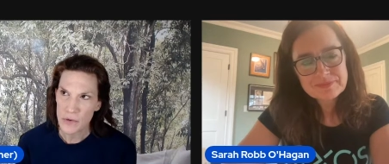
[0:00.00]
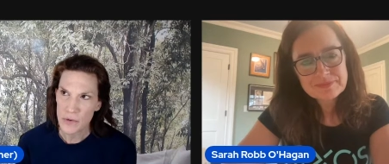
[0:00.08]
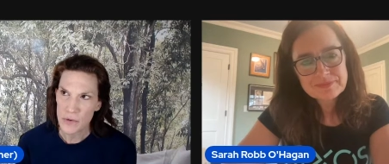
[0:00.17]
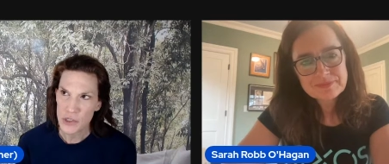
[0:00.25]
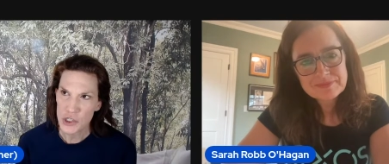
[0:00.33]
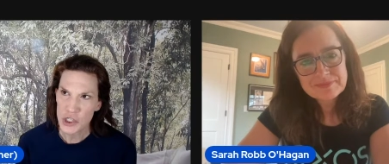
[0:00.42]

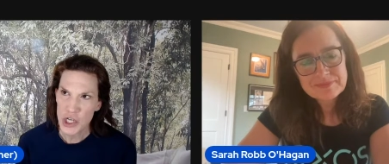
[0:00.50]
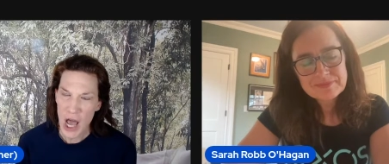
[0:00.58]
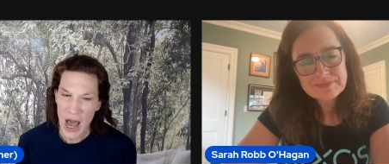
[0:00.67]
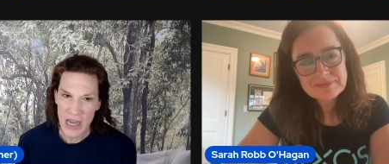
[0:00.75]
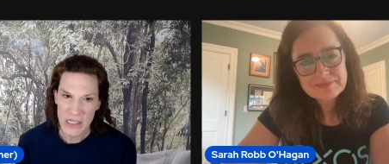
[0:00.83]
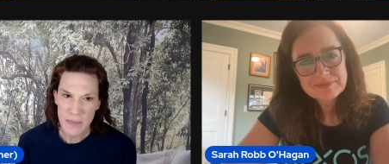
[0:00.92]

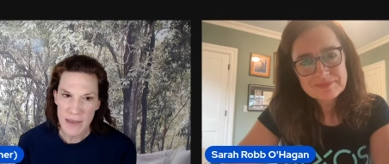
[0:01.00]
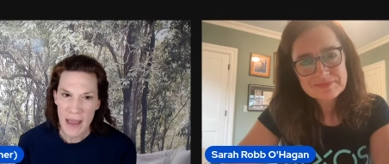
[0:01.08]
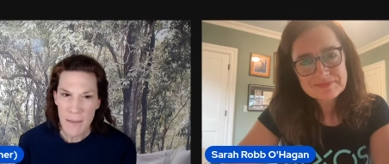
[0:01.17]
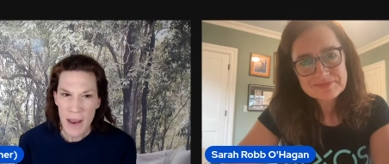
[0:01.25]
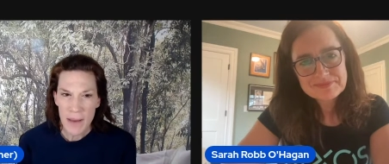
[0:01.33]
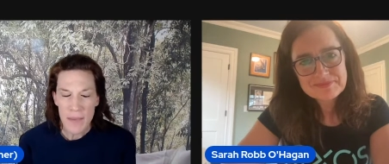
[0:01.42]
Speaker 1: shocked, but that
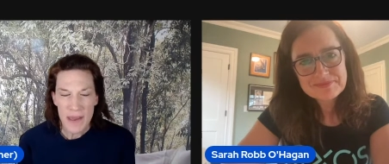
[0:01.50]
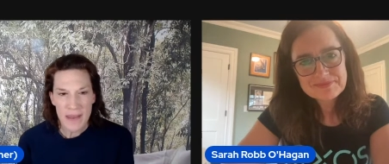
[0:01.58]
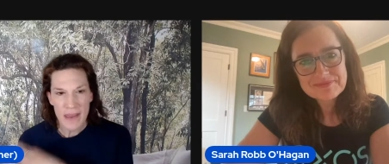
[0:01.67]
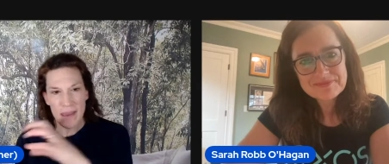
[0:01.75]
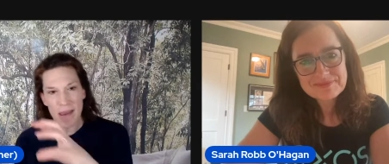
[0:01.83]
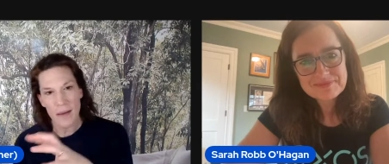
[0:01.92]
might be
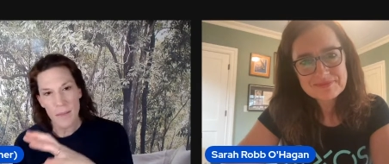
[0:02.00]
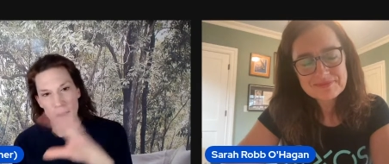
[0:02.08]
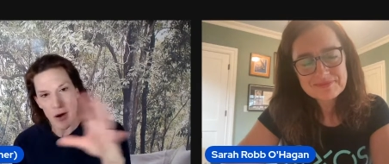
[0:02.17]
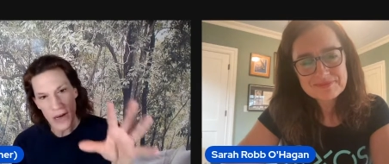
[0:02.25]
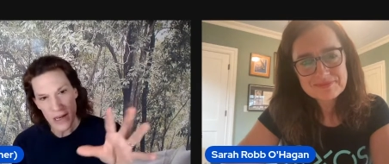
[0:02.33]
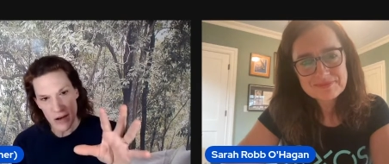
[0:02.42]
the
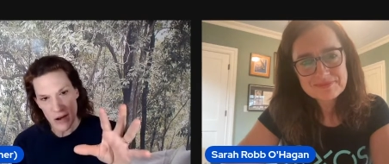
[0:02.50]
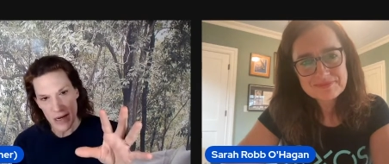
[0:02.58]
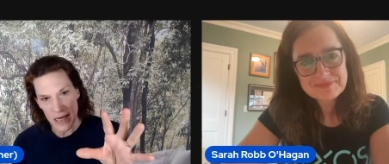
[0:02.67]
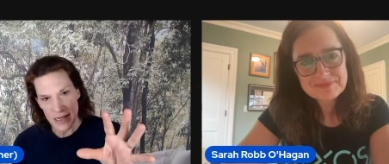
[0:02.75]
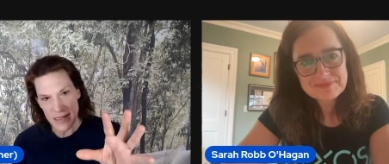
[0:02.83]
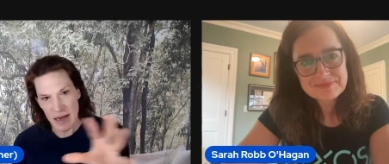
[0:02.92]
American
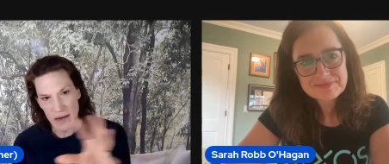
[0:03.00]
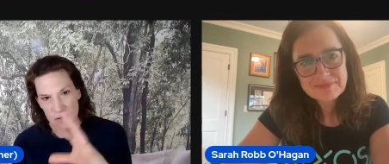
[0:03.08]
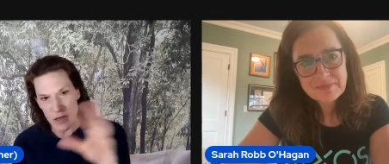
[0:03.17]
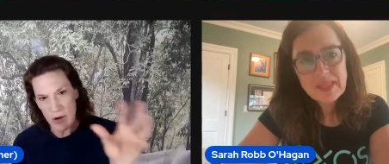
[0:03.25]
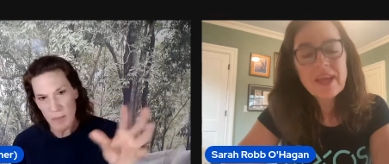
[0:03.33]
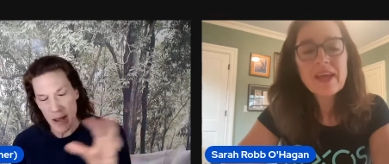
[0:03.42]
audience. I don't
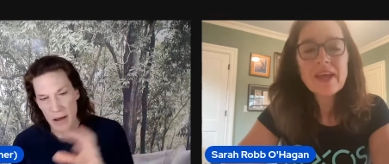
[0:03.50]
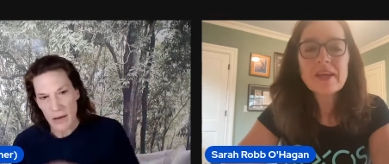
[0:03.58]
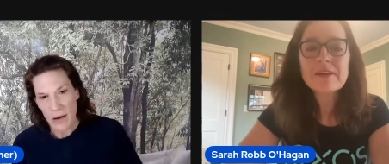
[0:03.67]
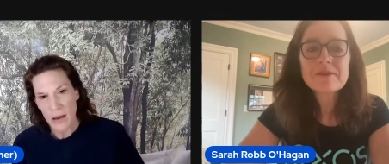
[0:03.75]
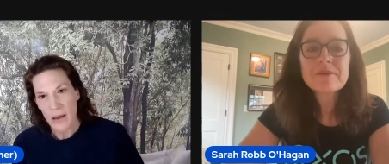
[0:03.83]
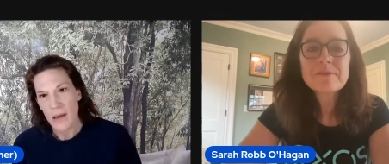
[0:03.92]
know yeah. about
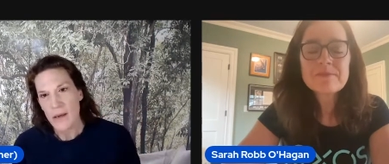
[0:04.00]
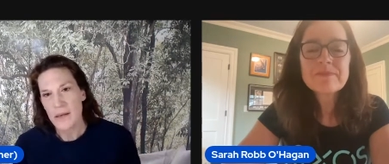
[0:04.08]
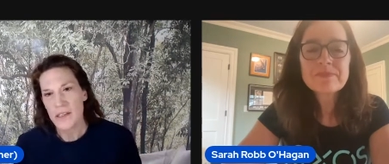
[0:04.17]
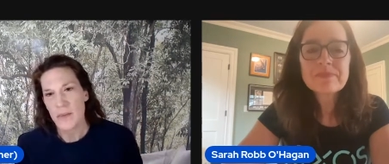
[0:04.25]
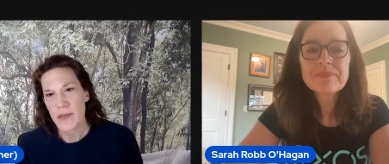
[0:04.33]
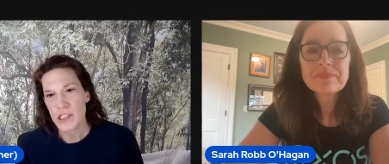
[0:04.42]

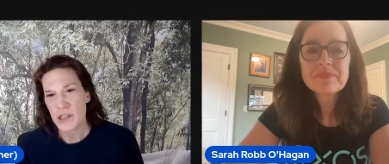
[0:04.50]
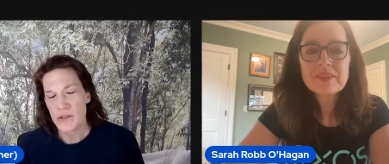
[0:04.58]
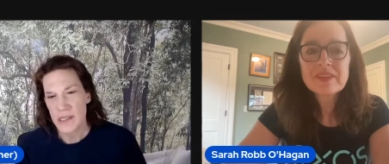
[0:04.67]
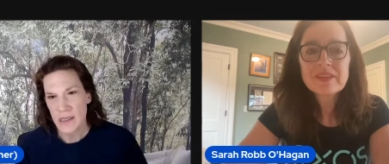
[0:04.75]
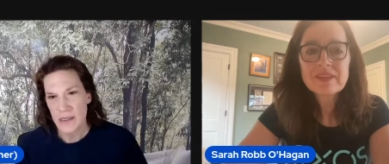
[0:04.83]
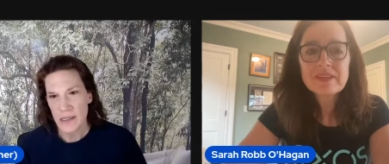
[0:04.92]
so much in New
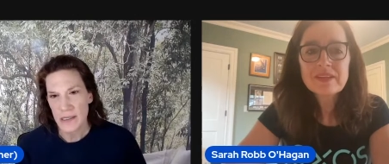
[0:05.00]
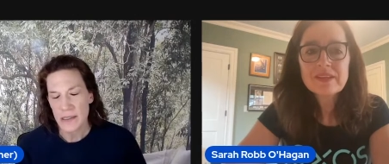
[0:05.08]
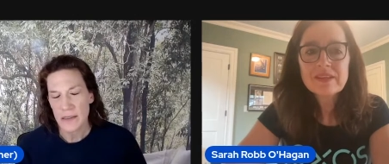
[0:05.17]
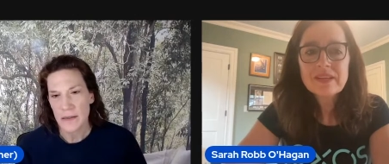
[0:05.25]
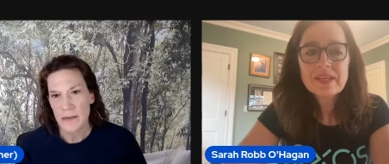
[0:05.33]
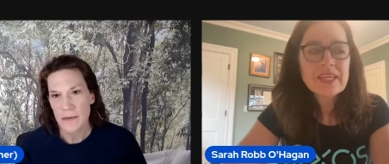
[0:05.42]
Zealand.
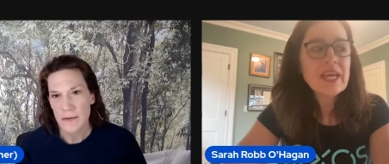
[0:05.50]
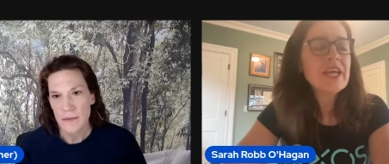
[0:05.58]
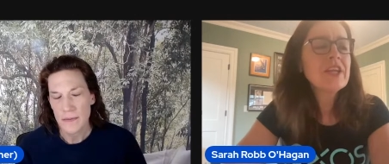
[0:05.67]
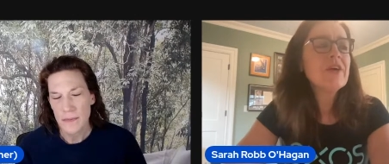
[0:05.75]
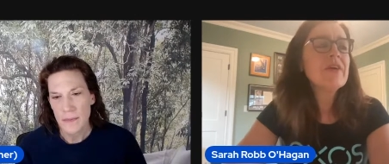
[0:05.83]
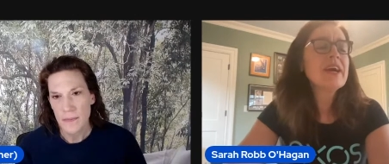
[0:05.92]
Speaker 2: Yeah,
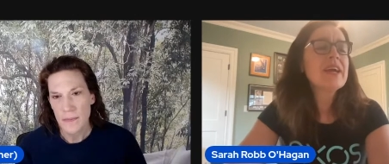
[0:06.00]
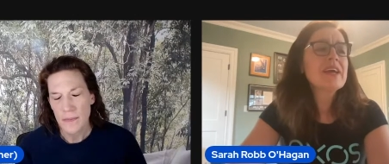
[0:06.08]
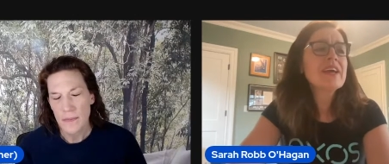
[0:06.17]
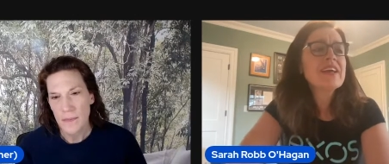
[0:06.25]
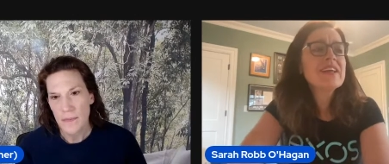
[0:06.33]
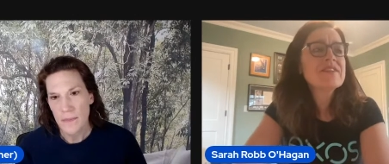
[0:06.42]
no, I
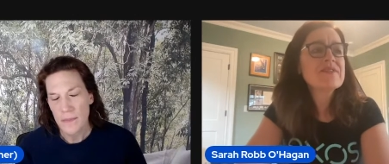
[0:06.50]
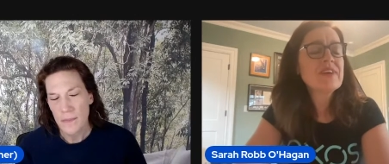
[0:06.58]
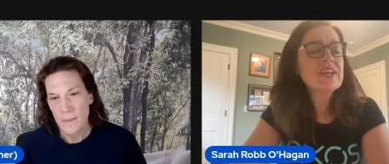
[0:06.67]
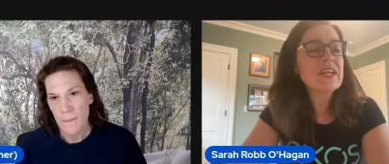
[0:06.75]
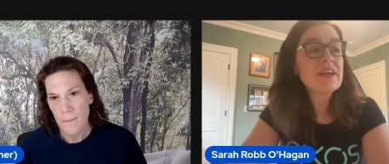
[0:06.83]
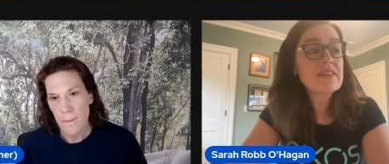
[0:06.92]
it's
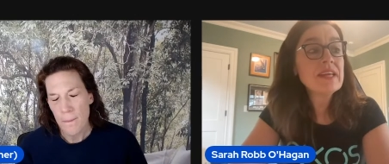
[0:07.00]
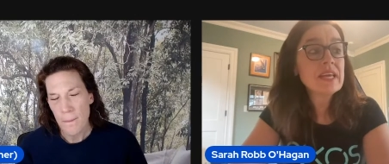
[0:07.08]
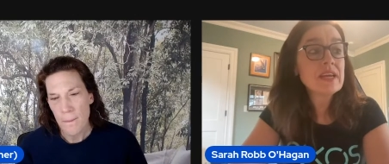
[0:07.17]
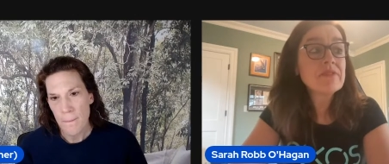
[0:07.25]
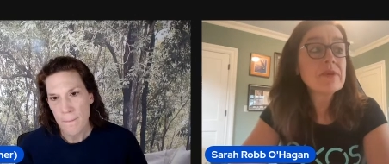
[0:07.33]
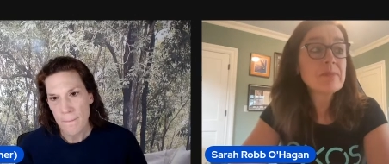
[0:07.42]
funny. I think
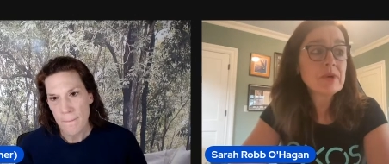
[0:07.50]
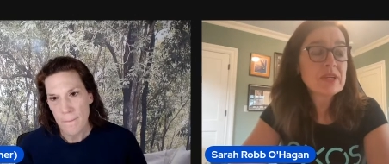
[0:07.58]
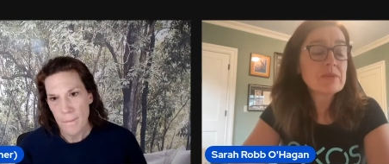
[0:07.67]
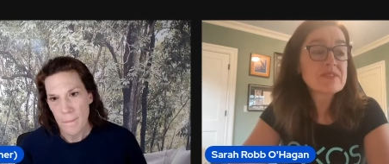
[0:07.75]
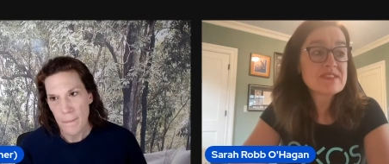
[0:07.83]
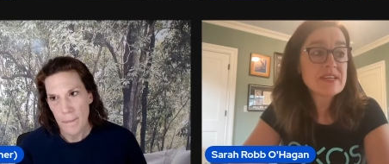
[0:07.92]
everybody
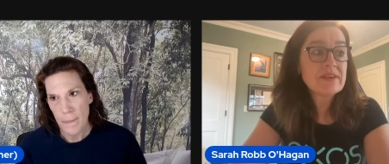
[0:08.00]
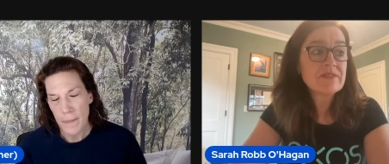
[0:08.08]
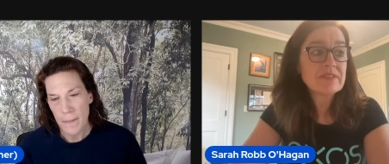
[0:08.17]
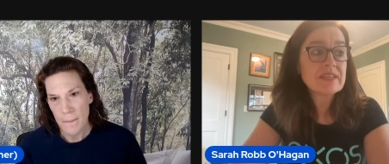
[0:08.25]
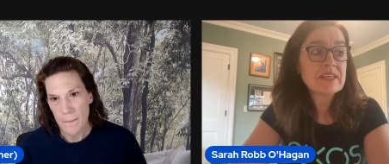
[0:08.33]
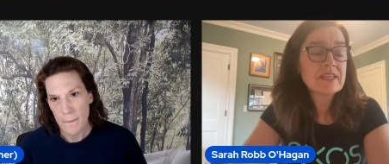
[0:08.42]
was
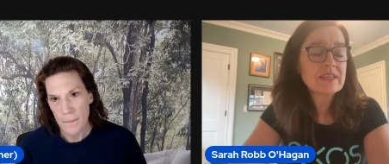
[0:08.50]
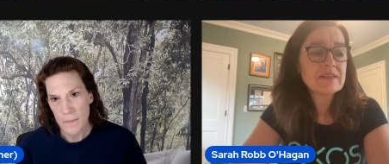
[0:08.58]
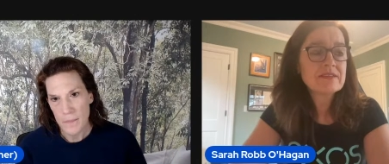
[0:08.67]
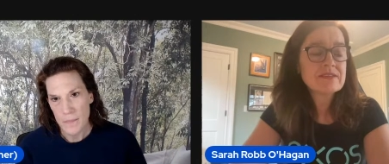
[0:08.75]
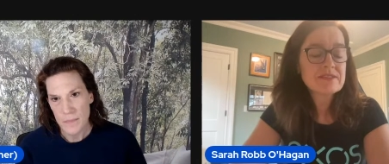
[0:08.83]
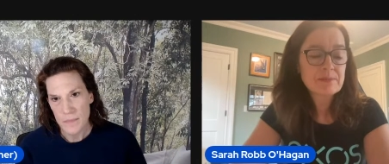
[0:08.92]
definitely
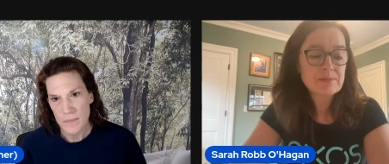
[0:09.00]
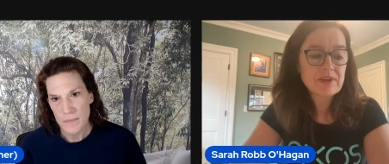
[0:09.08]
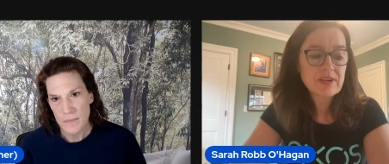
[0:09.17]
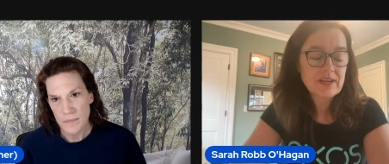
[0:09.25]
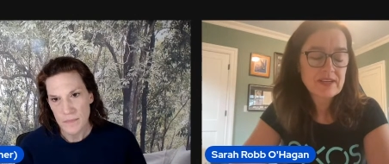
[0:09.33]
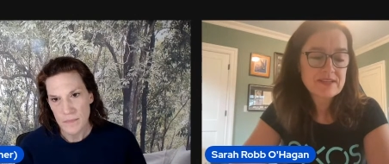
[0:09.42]

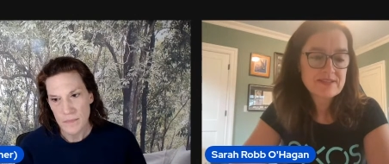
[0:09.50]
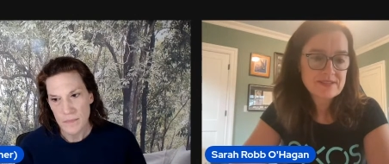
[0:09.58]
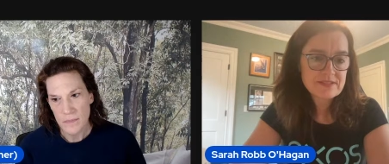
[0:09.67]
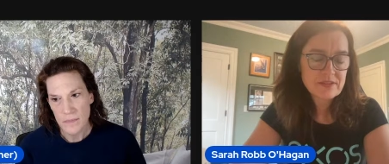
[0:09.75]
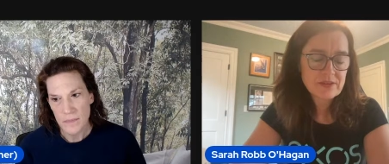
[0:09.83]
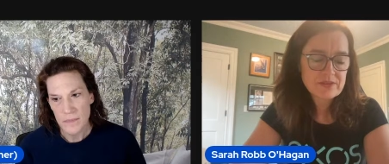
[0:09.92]

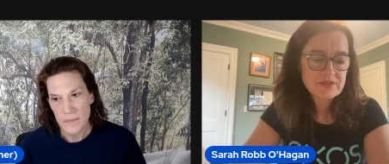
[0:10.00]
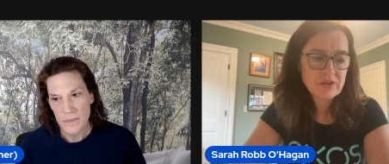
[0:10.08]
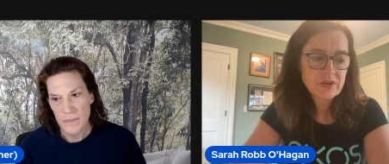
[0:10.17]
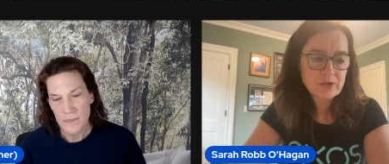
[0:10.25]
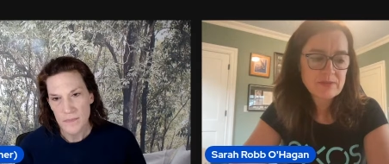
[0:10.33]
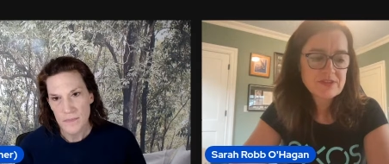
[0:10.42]
surprised, those at
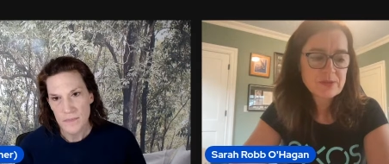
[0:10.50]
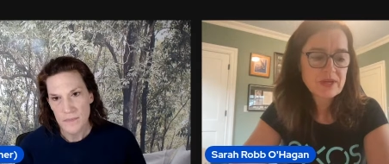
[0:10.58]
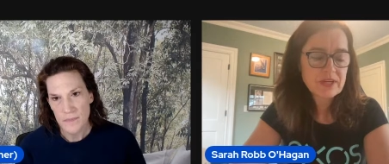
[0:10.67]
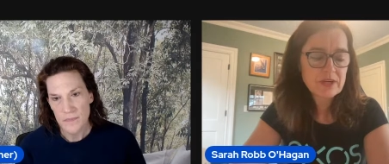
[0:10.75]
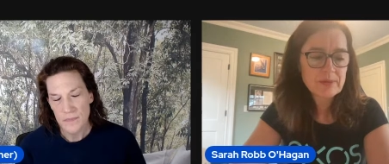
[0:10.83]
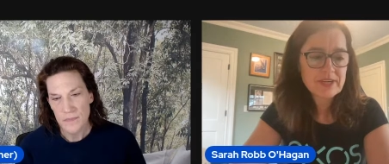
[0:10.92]
home as
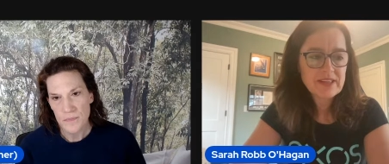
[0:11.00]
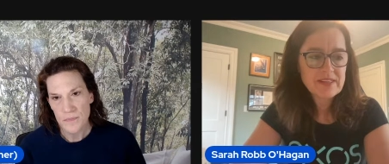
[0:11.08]
well. But I